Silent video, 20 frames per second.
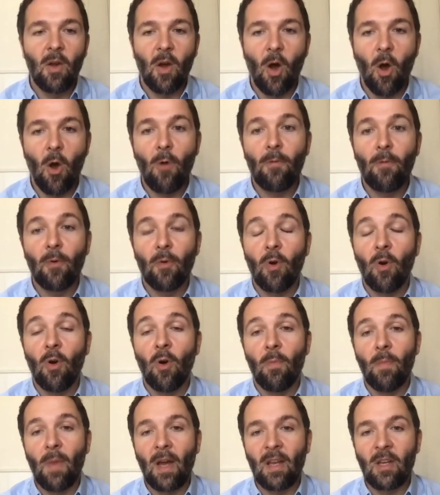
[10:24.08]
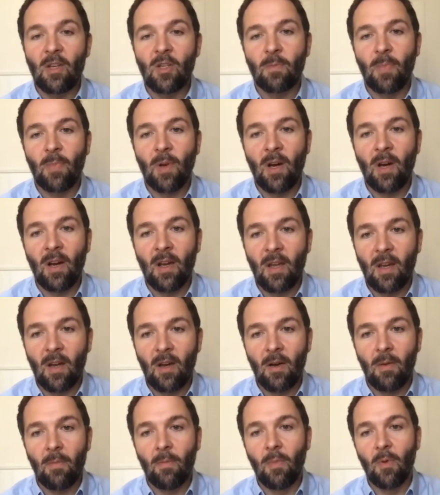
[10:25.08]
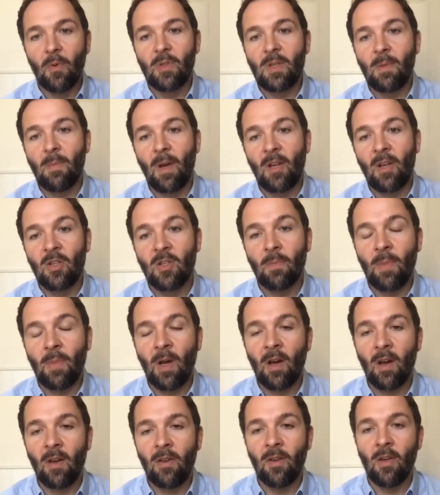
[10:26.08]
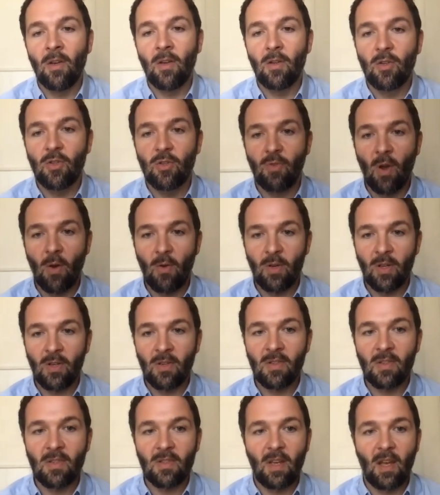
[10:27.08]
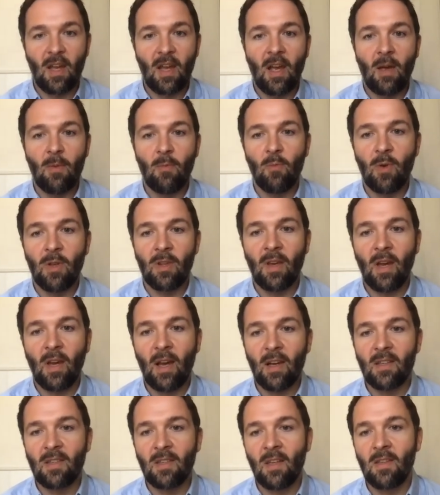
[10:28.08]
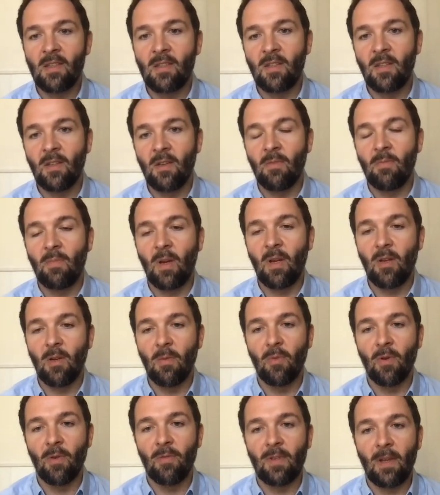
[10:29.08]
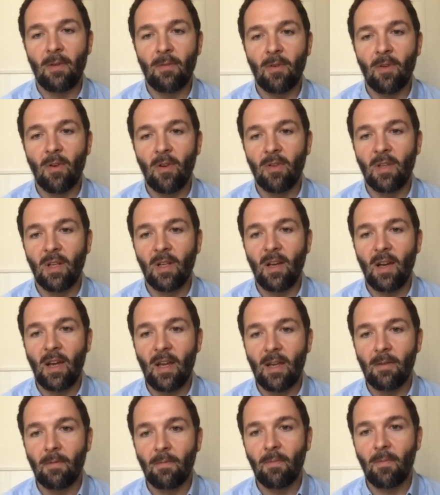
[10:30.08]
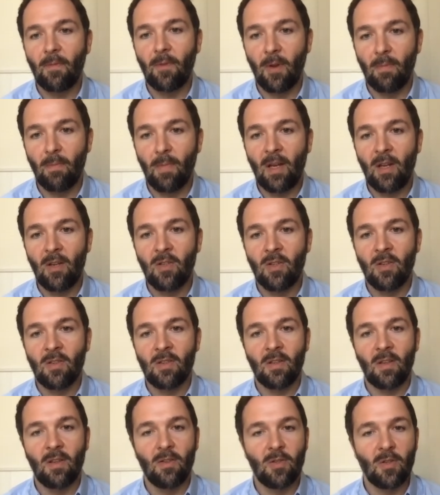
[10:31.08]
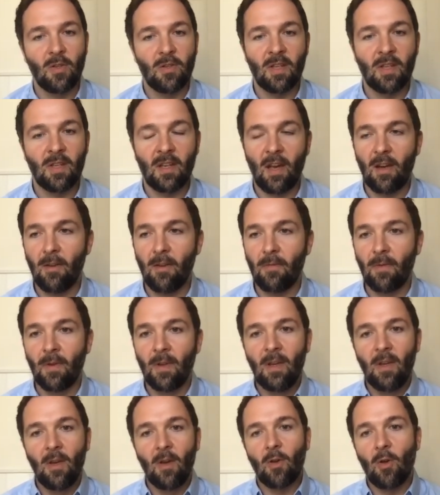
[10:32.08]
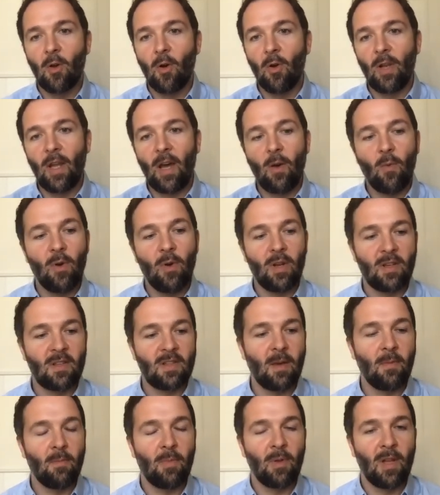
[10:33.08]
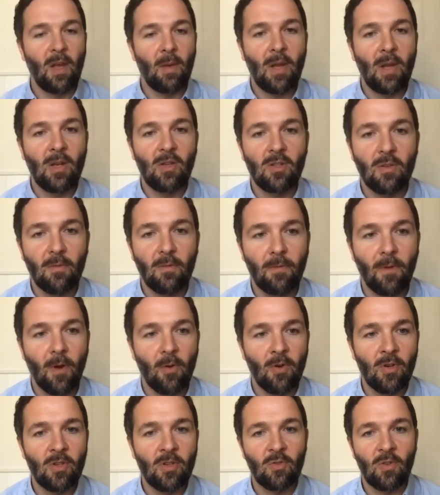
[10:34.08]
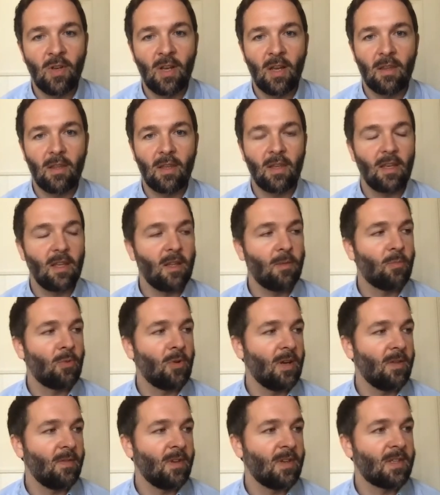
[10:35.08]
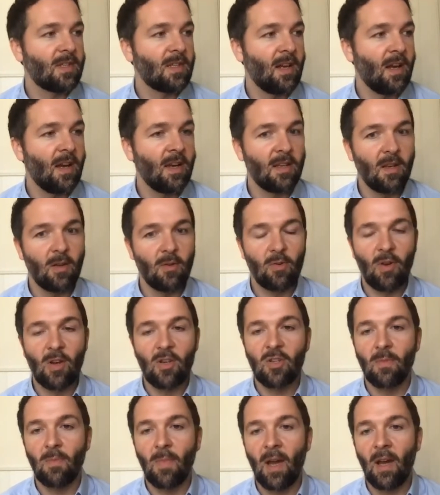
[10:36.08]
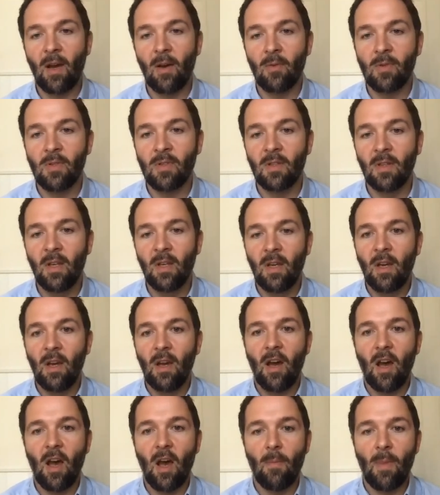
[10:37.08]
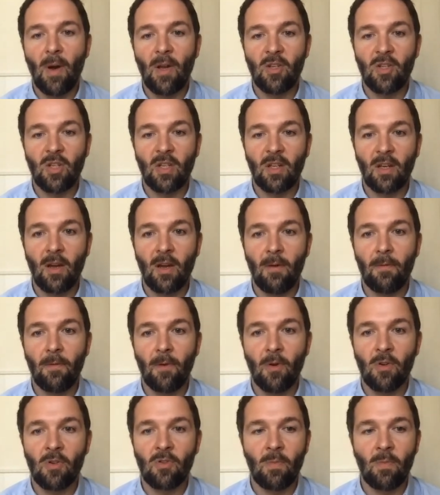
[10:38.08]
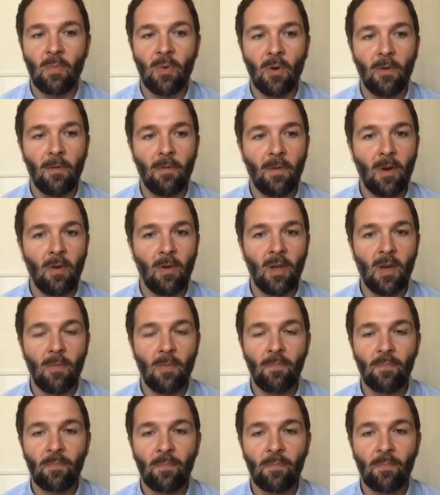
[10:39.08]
overall managed by our multi-manager partner Schroders, with access to a number of different underlying fund managers. And just to kind of call out one example, I mentioned forestry, I think in the previous slide, Gresham House are managing our forestry portfolio.